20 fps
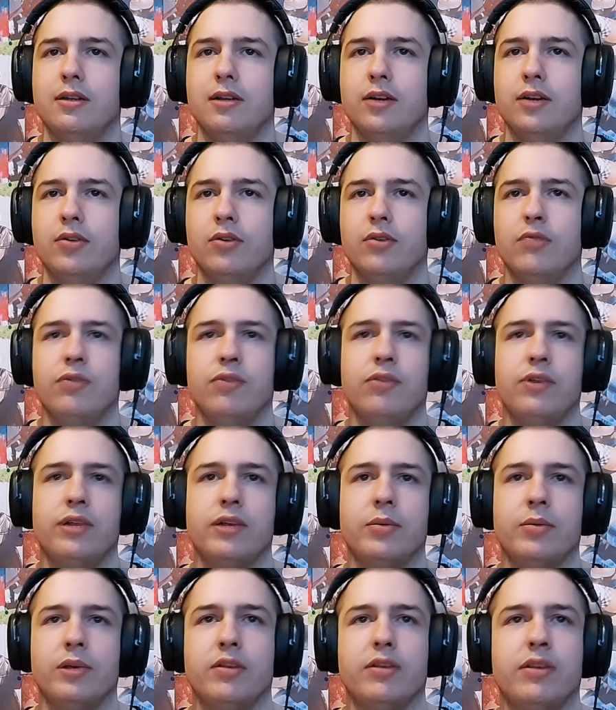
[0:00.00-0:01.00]
I don't know if this is
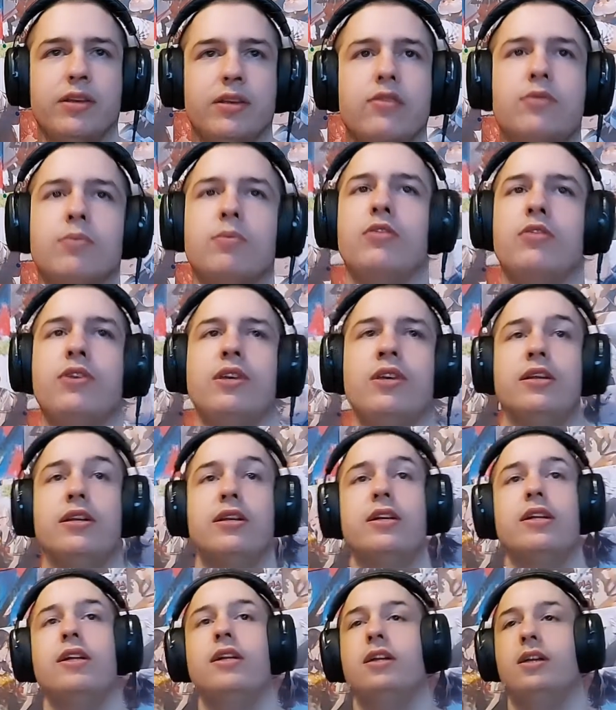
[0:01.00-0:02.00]
like a big test, but yeah.
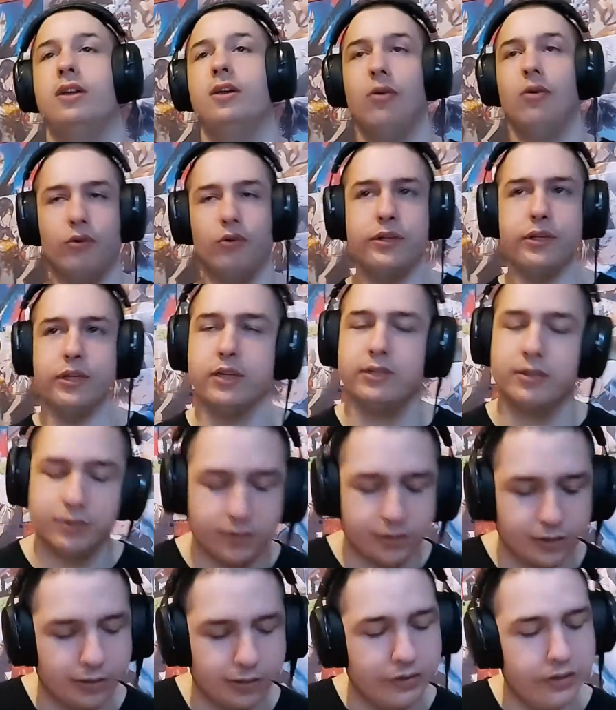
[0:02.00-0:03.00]
Okay.
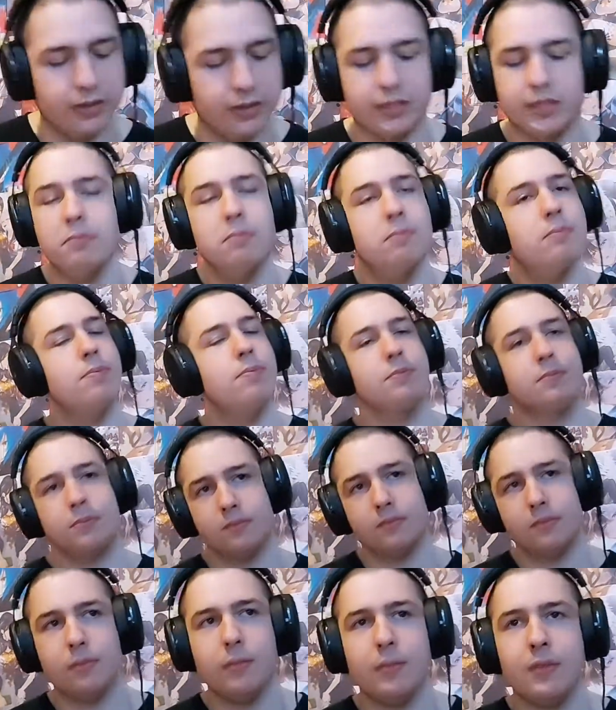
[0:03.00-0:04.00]

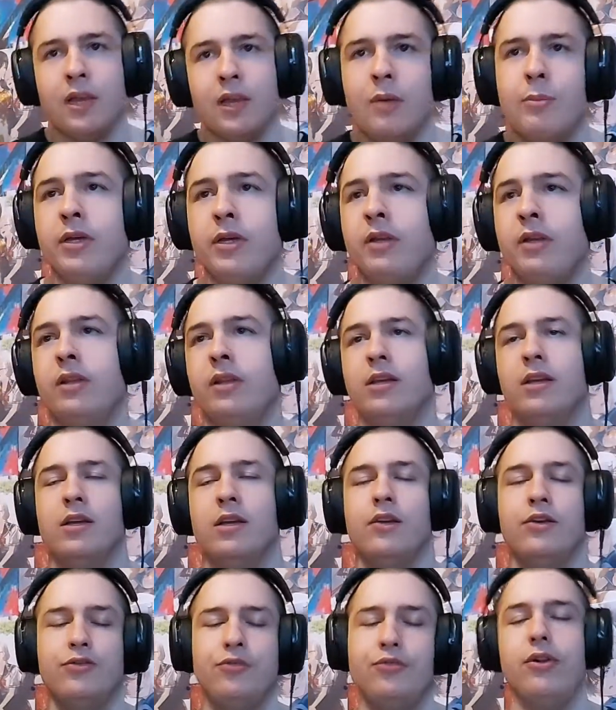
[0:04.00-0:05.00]
I mean,
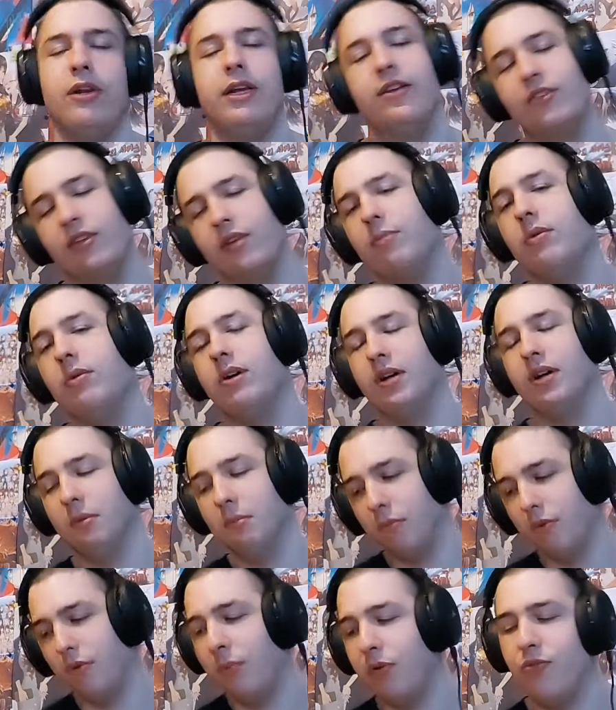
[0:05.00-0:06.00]
sure, like some
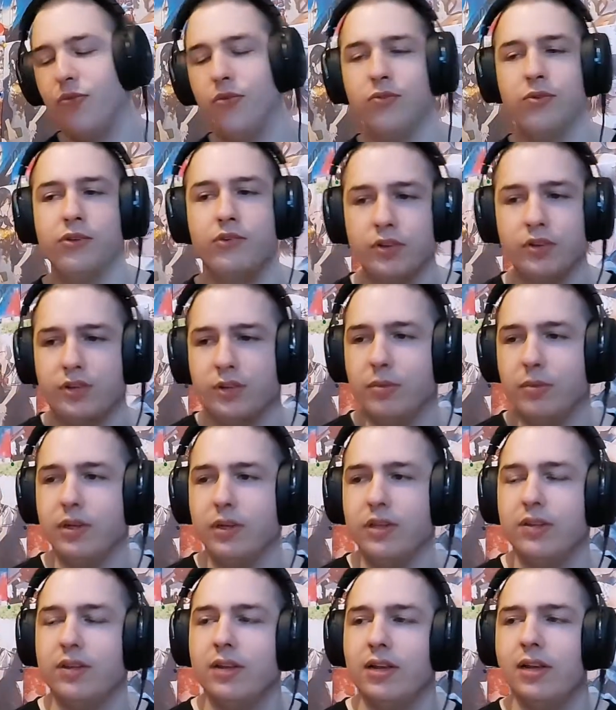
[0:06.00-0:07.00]
more personal question,
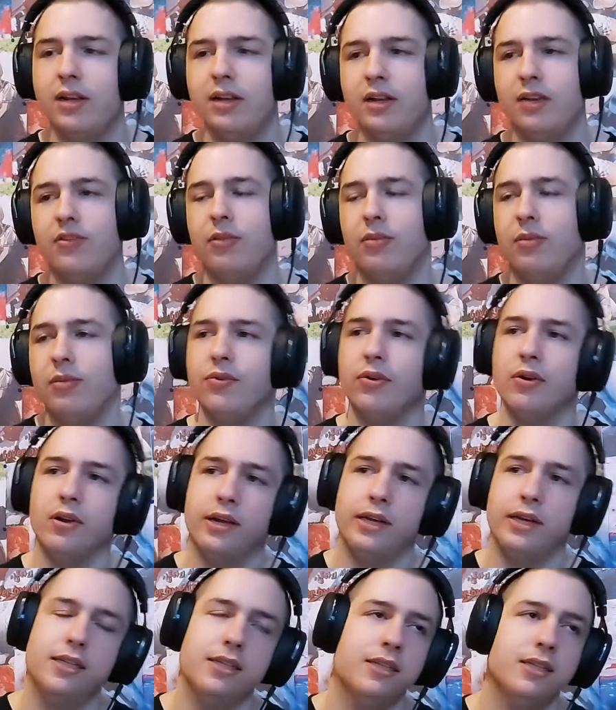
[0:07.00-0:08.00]
but as I said before,
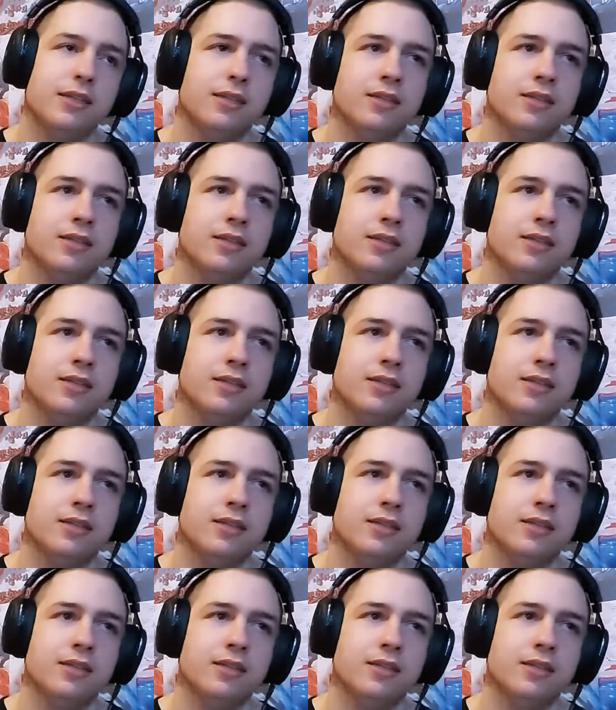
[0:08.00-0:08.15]
like,